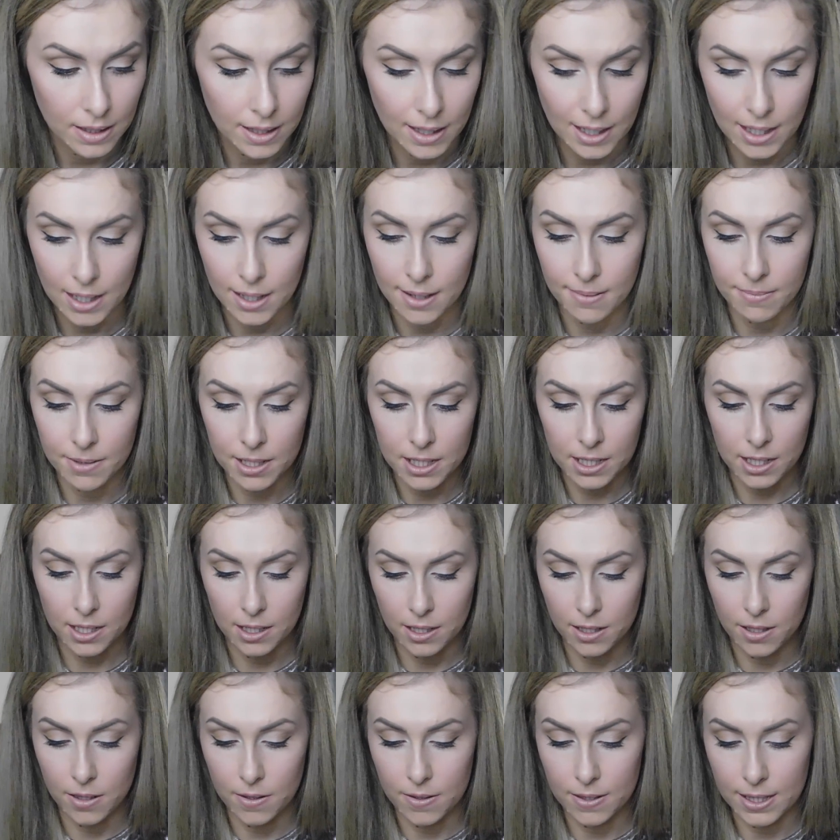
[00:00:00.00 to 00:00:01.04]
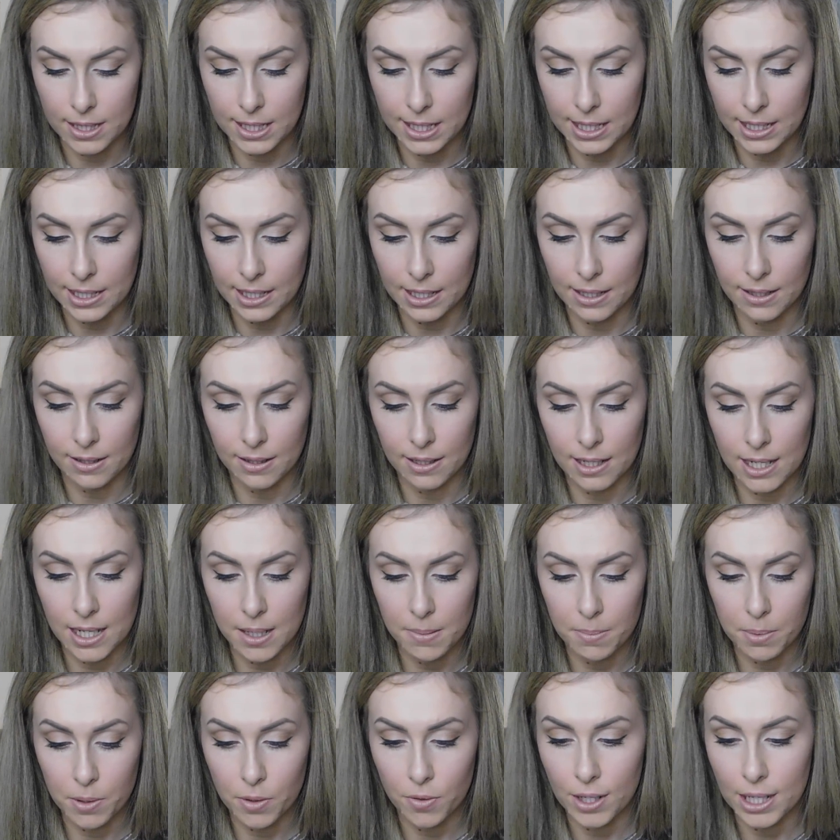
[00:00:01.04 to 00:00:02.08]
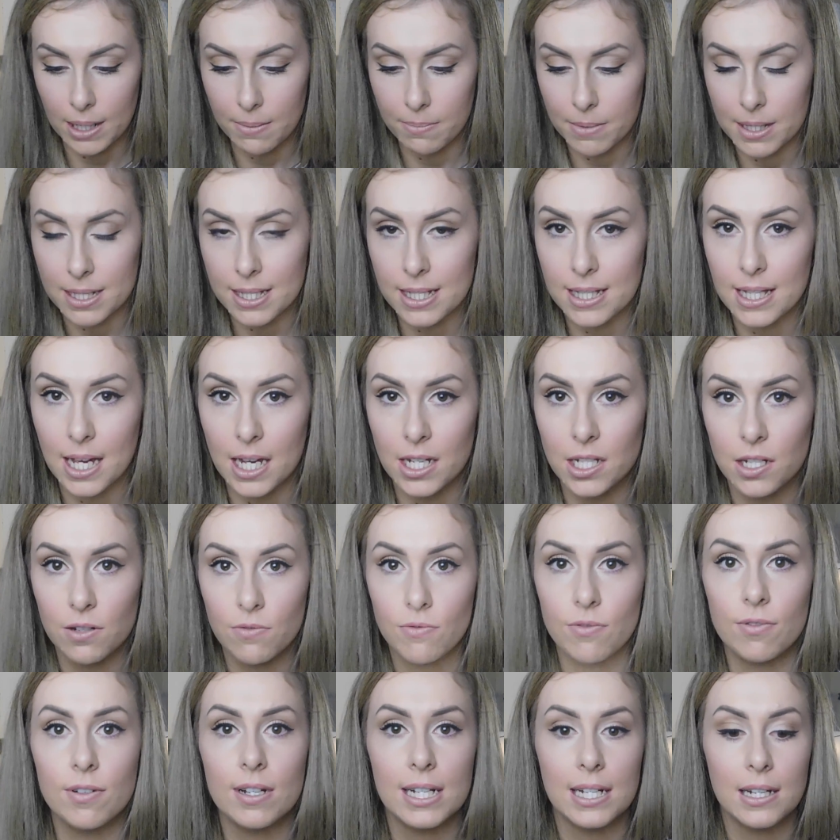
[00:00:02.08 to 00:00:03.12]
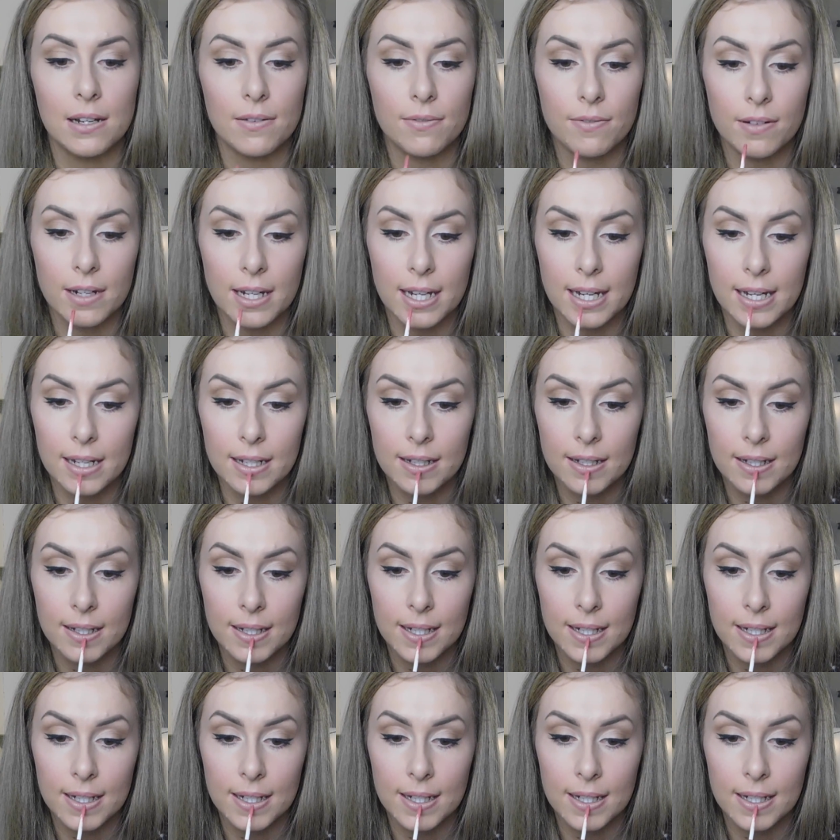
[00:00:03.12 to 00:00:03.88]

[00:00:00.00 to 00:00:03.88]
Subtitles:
And I'm just going to use the lip cream. This is actually really lovely.